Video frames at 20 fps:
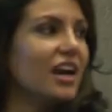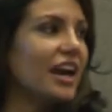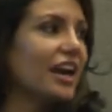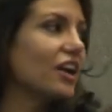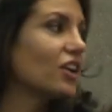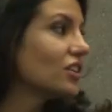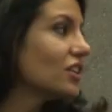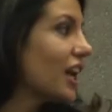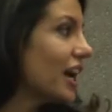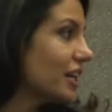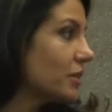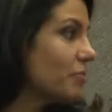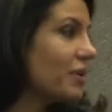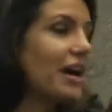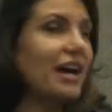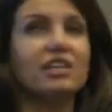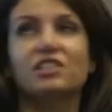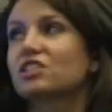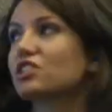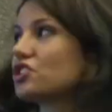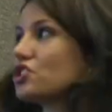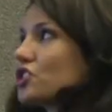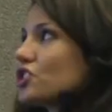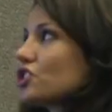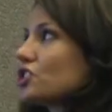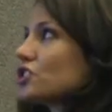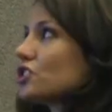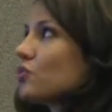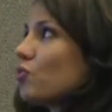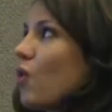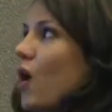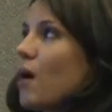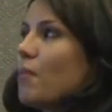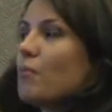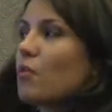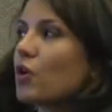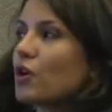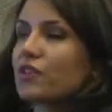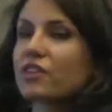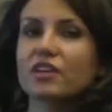Airline passengers want
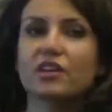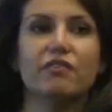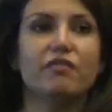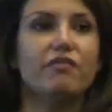more than a